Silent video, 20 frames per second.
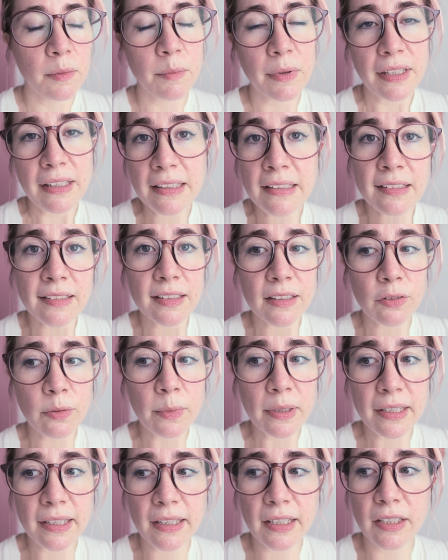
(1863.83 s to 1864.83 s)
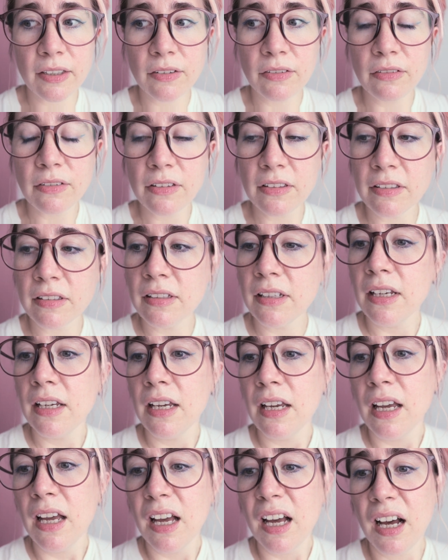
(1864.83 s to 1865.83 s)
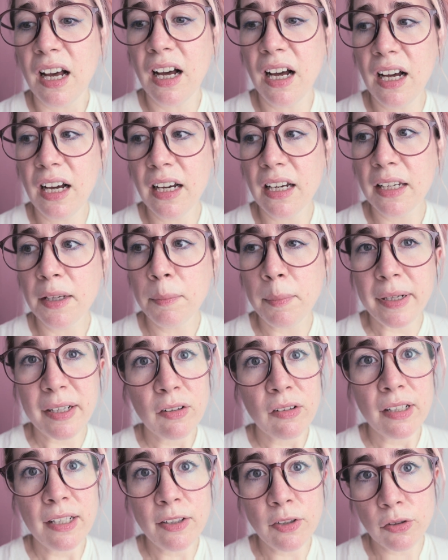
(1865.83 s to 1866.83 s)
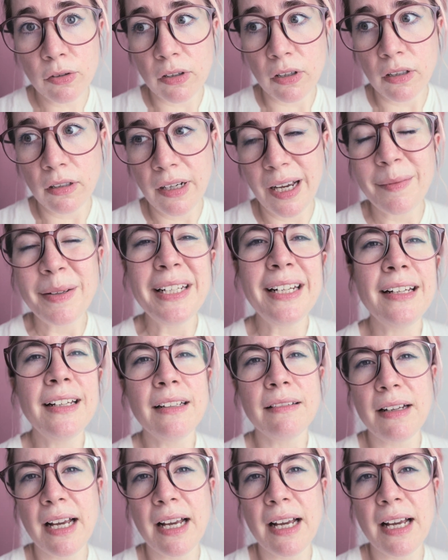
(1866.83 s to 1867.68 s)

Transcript: my Instagram account. I barely draw. I mean,